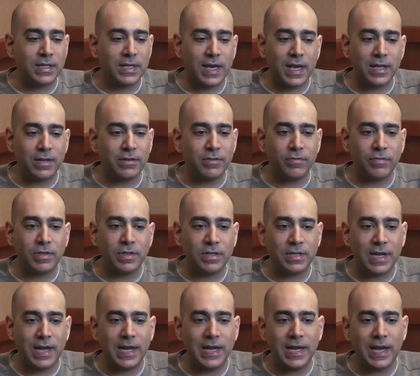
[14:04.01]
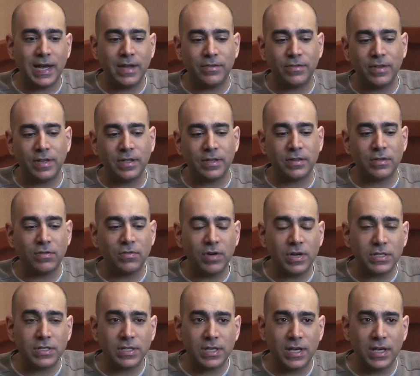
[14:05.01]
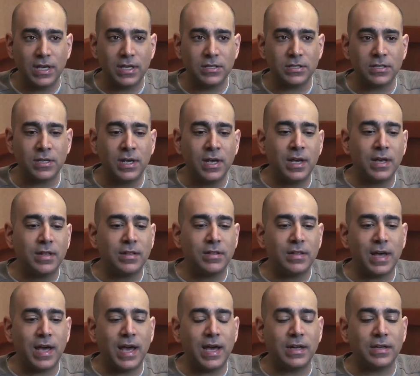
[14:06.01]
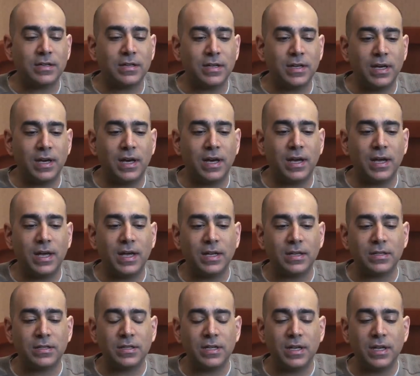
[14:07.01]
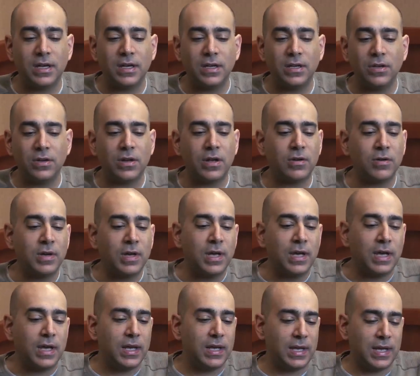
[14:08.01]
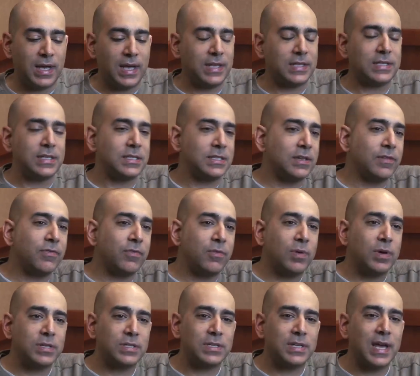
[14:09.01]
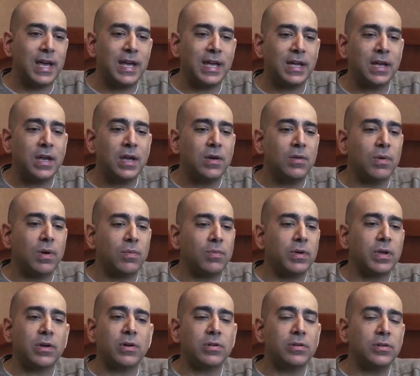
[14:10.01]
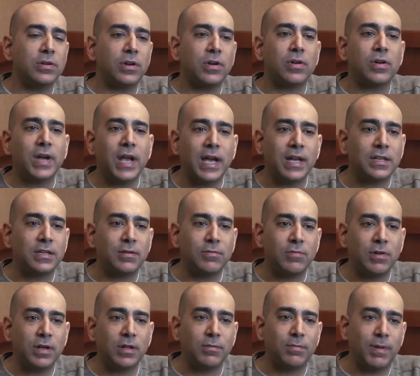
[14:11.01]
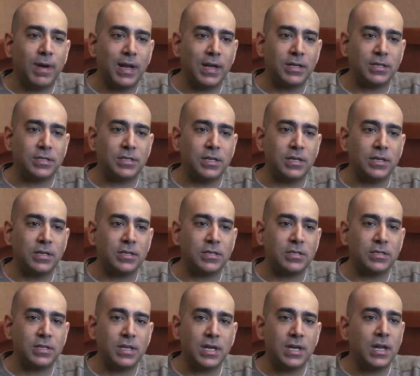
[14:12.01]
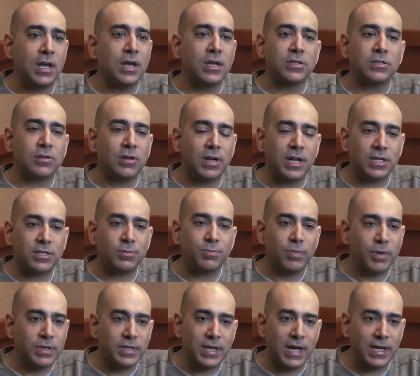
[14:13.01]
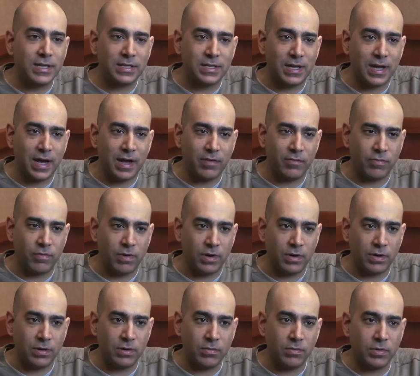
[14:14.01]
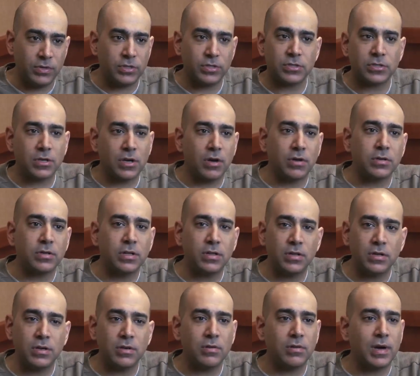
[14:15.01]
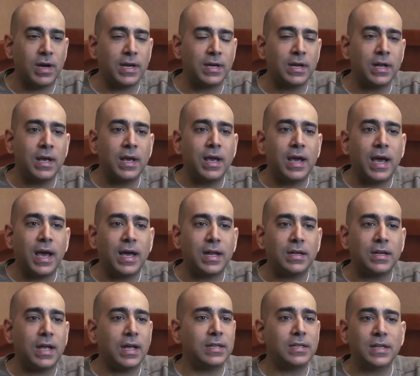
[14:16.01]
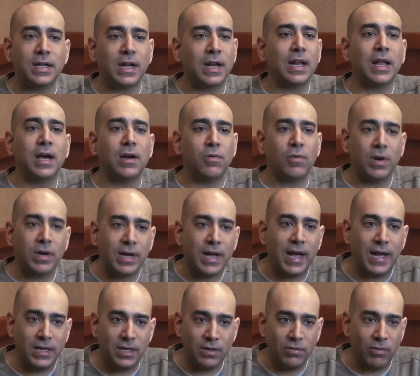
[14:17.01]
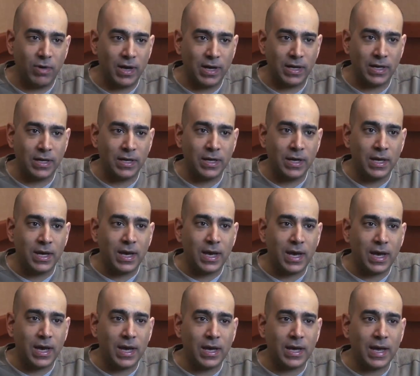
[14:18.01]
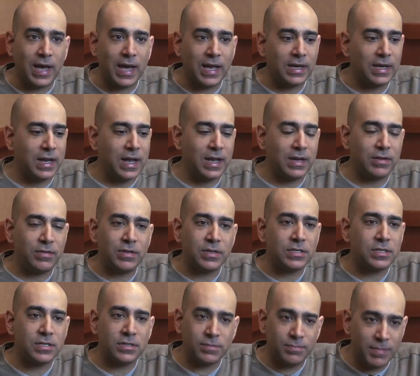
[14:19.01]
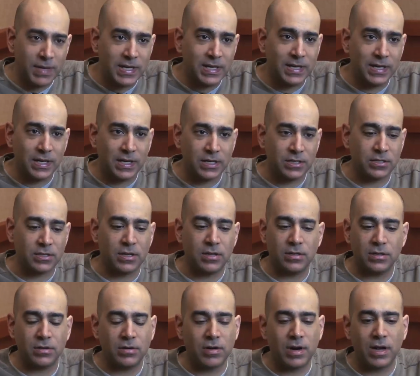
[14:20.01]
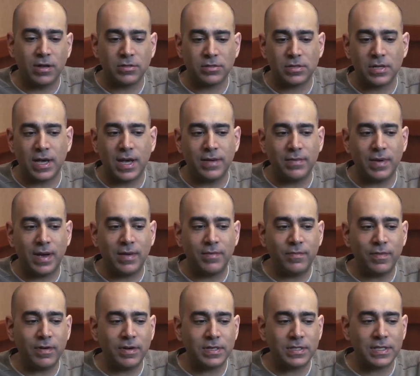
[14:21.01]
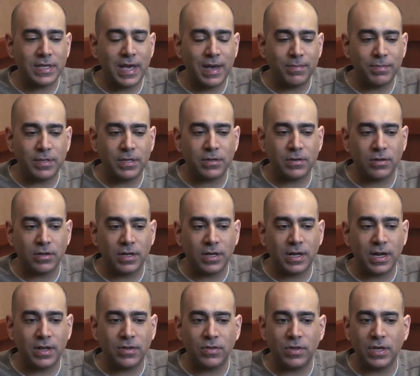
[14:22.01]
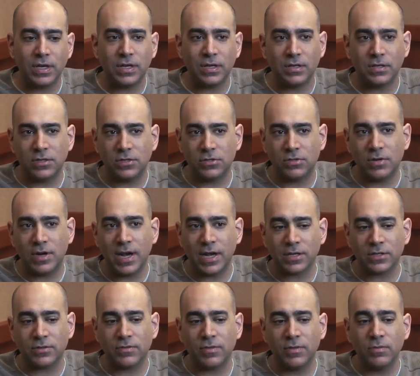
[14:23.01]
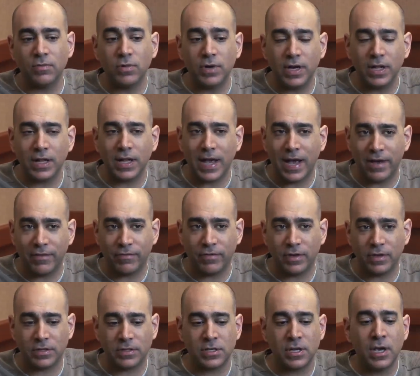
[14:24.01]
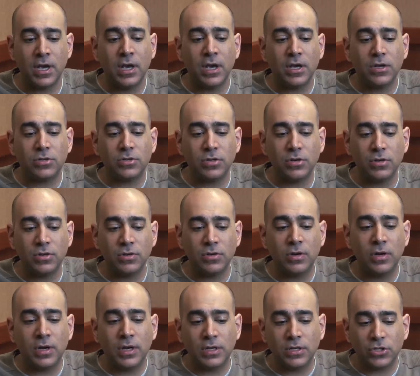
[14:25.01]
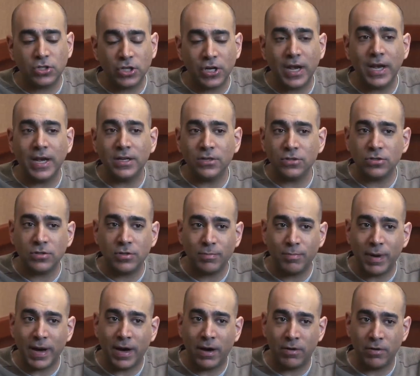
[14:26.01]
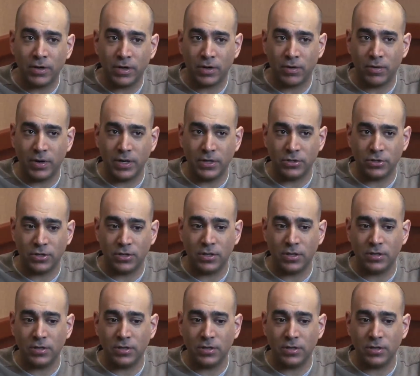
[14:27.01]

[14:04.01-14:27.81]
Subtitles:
the end of the day, I think the risk is that it's as if we're saying, well, we couldn't create a real Palestinian state, so let's pretend to have one. We'll just go to the UN and declare one anyway. And this is meaningless on the ground. So I'm very skeptical, and I think it distracts from real efforts to change the power equation.